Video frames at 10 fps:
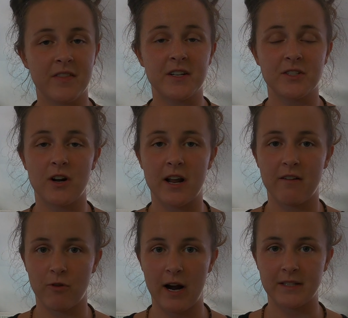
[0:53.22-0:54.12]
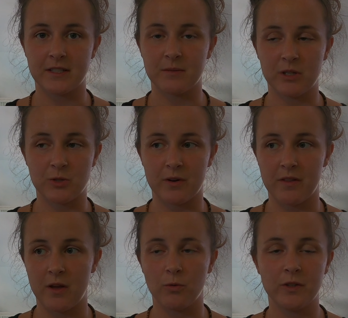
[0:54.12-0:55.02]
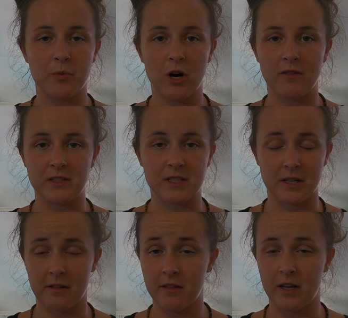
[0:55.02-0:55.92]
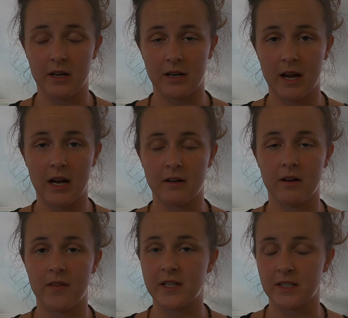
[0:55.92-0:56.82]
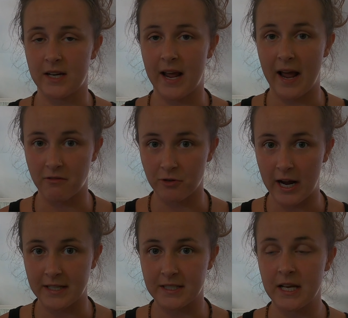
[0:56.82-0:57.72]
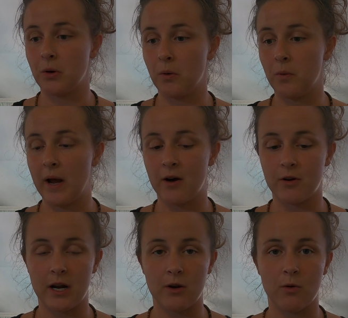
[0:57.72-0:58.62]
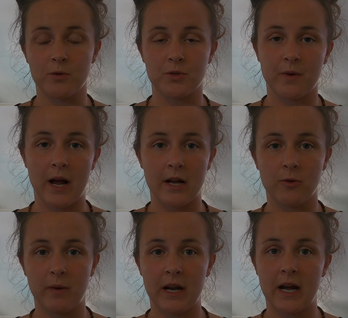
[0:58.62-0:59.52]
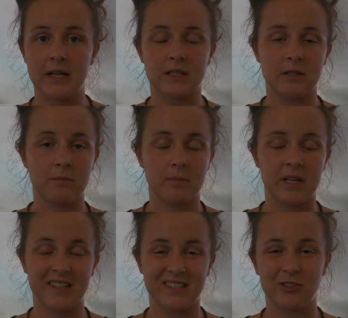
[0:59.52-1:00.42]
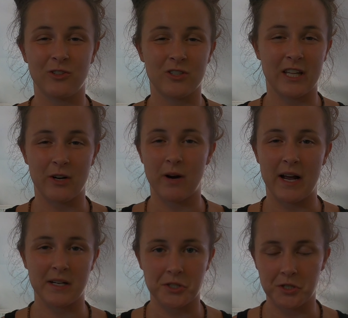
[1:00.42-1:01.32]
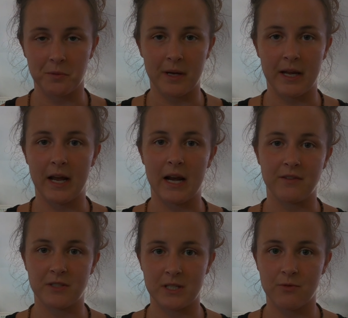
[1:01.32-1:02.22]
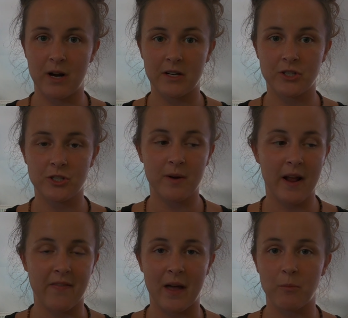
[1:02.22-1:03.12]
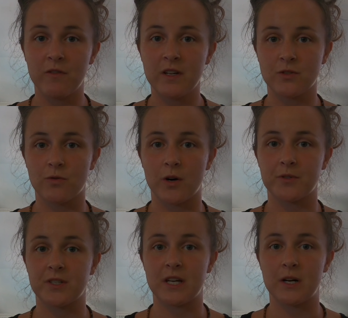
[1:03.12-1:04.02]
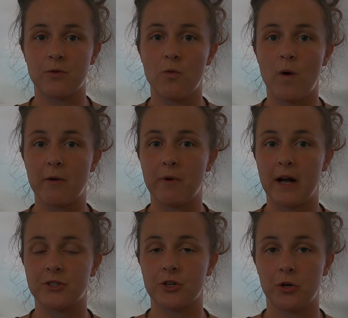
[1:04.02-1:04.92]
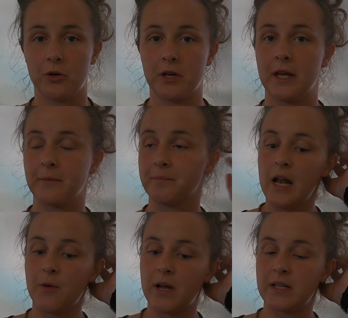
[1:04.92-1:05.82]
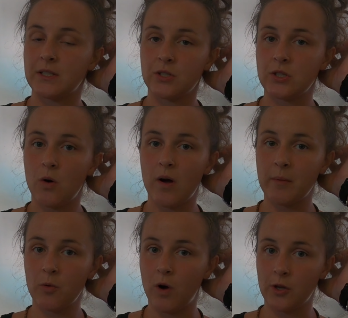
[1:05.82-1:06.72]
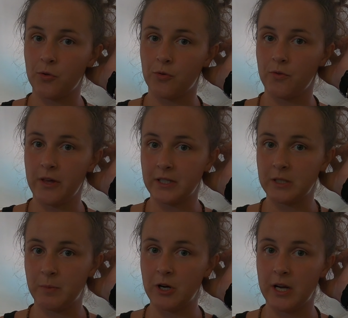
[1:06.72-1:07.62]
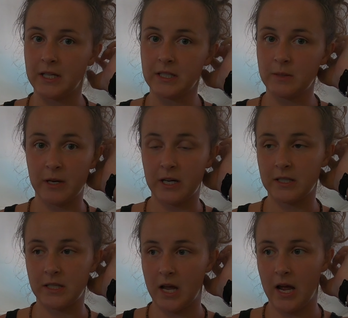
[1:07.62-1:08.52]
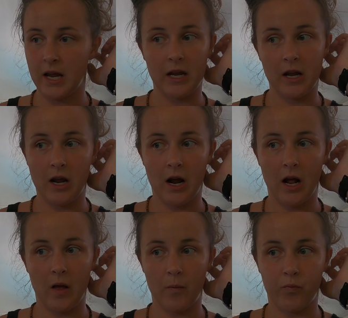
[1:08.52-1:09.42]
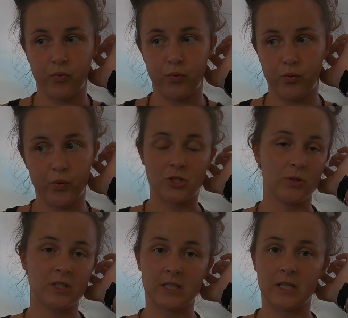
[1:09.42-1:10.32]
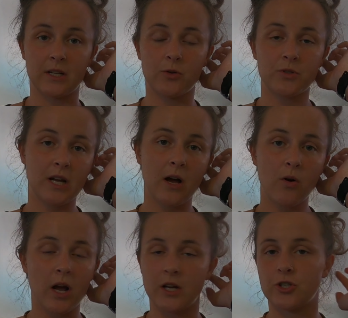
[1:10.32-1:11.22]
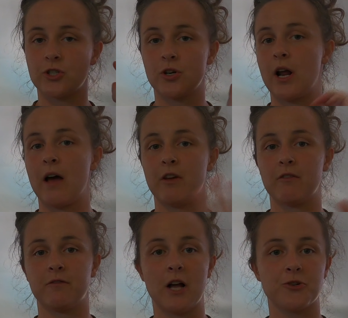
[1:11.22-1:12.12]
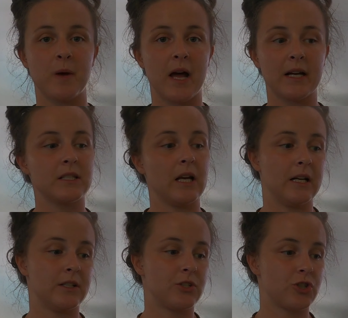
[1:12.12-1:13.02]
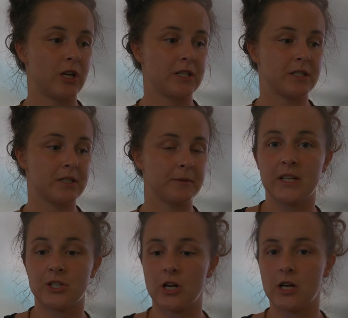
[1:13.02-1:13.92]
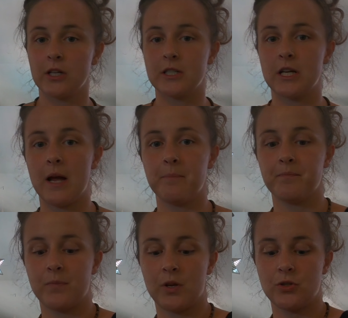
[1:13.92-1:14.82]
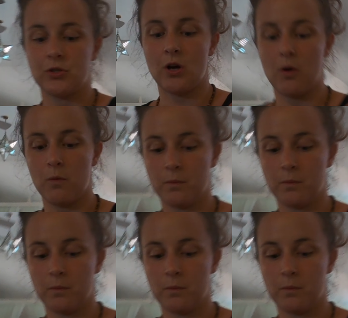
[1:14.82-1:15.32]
that does not have rats. It's one of the only provinces, I think, in Canada that doesn't have rats. So how did I know it was a rat, you might ask? Because it looked like Ratatouille. And I've seen Ratatouille, and that movie is gross because know why rats are cooking. Anyways, so I'm gonna walk you through the experience because as soon as the sun goes down, I just start having flashbacks, and it's not a good time. So,